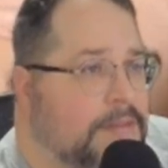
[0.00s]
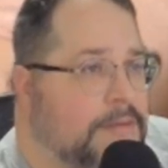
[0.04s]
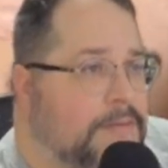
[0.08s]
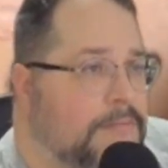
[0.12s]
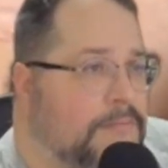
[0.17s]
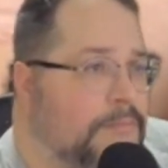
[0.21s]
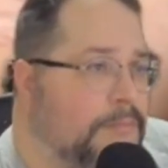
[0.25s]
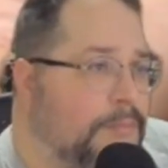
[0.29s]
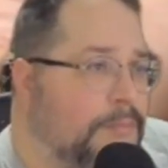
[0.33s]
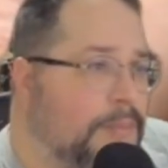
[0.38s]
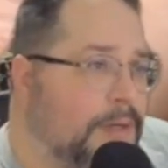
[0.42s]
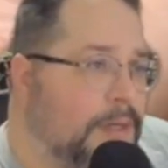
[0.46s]

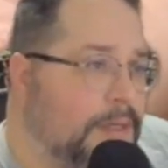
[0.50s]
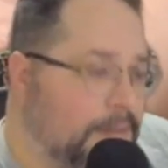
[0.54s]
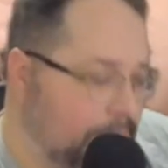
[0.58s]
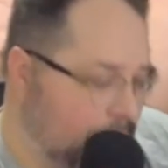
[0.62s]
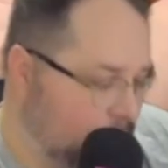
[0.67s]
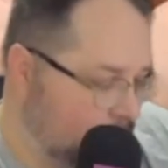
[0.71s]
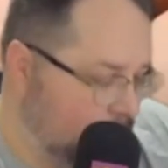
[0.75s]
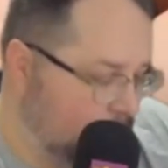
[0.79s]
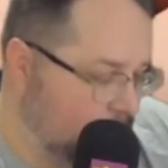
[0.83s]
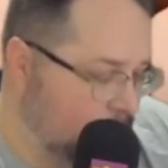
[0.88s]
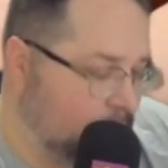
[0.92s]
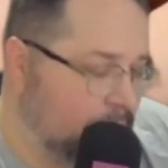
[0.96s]
but
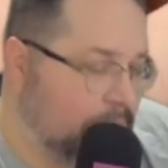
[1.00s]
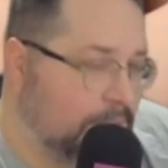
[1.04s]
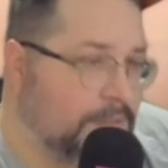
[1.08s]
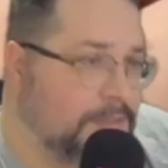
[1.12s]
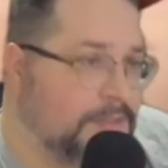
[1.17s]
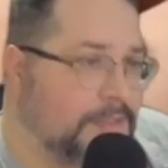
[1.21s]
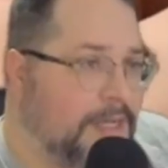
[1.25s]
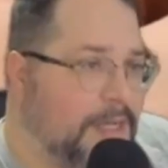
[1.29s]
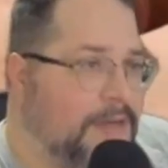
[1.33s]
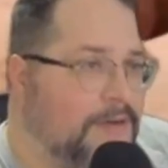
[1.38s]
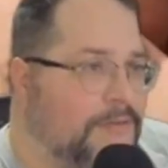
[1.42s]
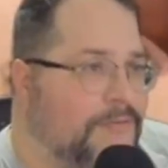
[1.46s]

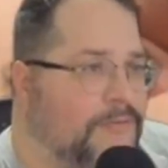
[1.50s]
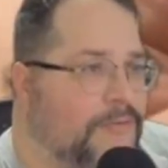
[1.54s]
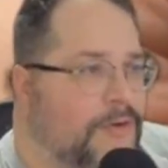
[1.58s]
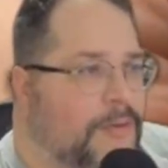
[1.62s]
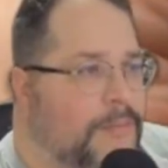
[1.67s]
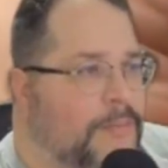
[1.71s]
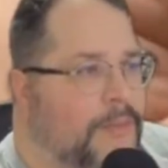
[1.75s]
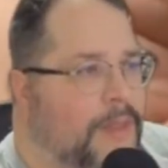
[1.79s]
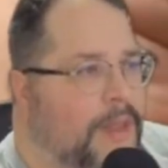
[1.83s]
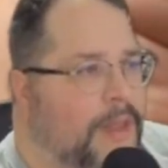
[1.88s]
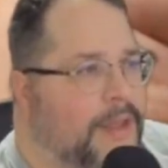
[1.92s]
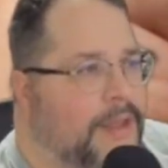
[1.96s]
aside
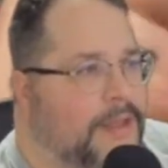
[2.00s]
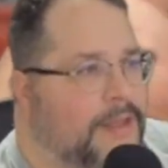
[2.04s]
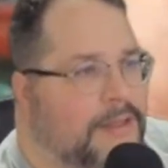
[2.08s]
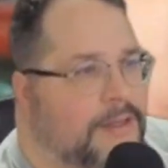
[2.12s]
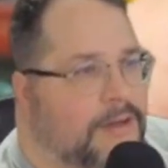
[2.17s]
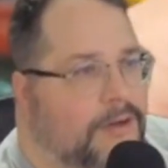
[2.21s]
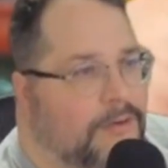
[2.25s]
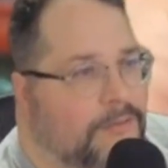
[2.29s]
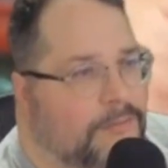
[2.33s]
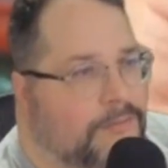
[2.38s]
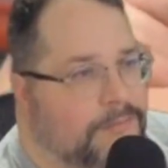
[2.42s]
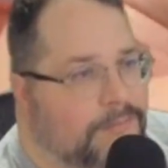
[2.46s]
from
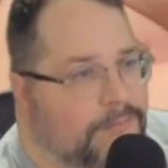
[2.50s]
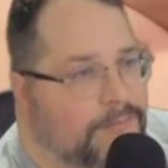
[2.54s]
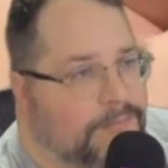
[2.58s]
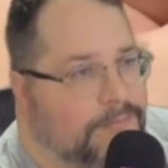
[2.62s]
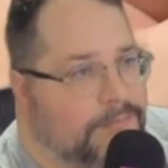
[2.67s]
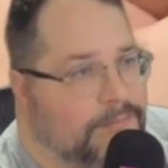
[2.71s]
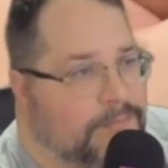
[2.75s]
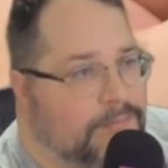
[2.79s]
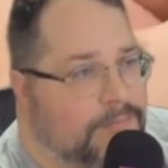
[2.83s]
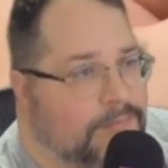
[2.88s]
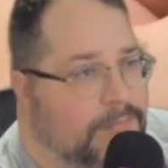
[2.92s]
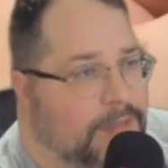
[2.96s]

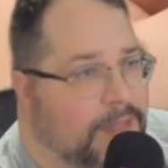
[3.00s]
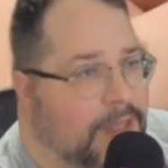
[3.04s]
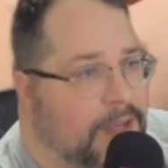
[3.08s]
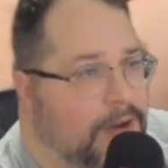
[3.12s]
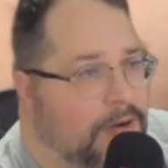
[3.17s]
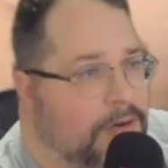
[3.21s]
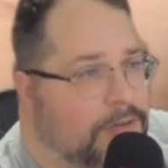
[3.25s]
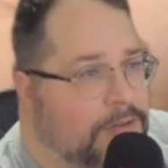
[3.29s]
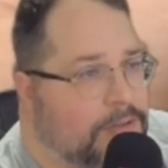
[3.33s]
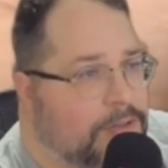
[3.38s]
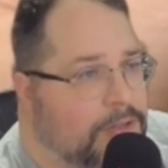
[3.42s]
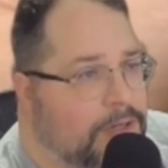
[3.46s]

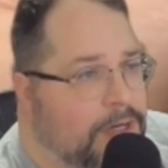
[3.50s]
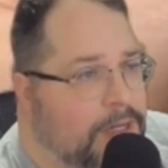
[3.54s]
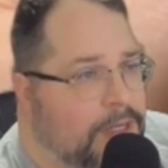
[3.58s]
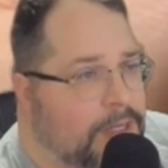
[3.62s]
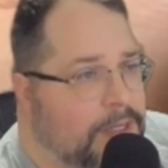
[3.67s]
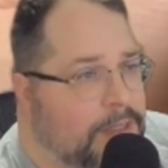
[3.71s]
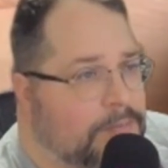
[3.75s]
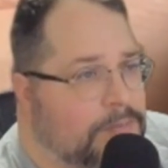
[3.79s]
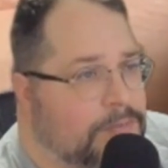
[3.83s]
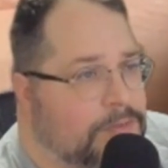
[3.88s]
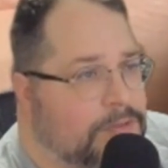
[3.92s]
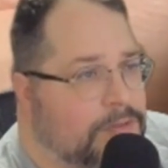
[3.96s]
character
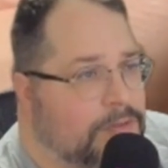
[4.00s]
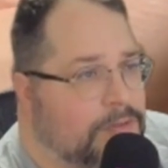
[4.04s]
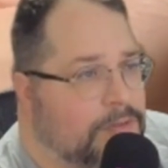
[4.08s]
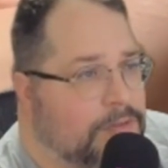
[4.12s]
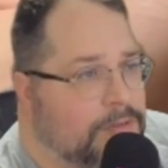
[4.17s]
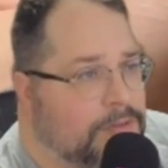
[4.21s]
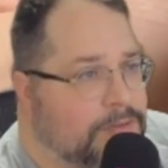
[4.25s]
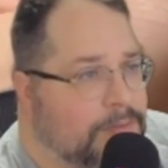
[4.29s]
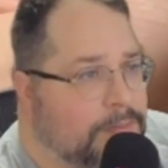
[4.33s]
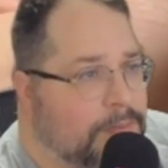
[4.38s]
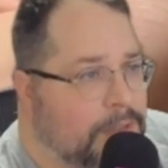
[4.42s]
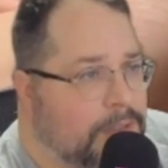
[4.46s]
names,
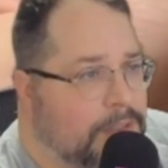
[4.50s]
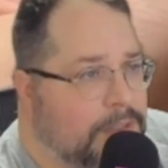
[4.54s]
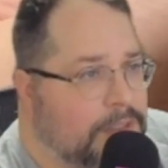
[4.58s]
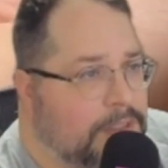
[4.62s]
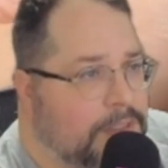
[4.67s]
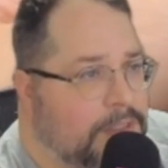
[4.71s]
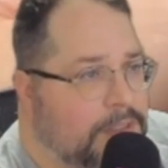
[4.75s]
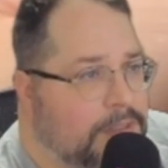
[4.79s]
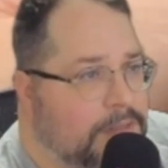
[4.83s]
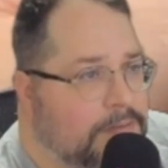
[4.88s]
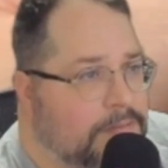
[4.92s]
there's a monkey.